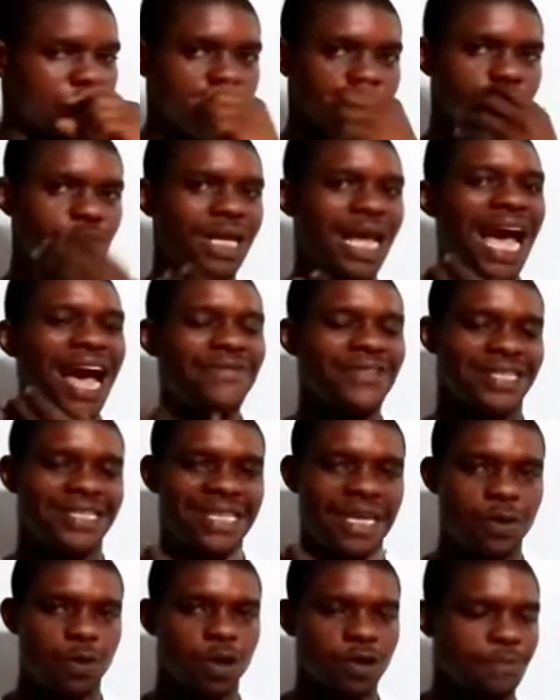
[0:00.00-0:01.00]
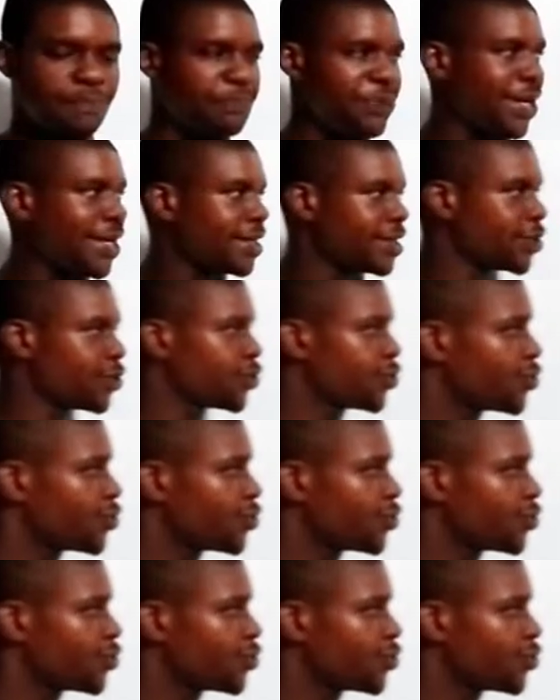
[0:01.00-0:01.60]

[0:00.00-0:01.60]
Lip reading: So they have the same what base.